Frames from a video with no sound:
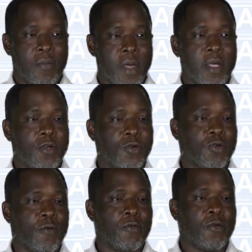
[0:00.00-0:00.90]
make use
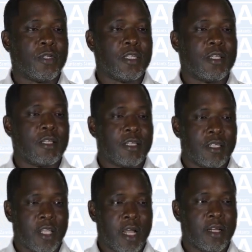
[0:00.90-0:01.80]
of those
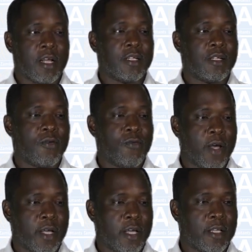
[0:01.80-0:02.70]
standard
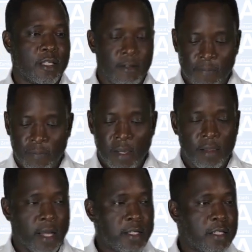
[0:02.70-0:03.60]
workings.
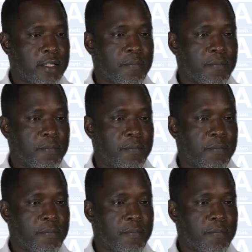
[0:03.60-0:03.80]
That is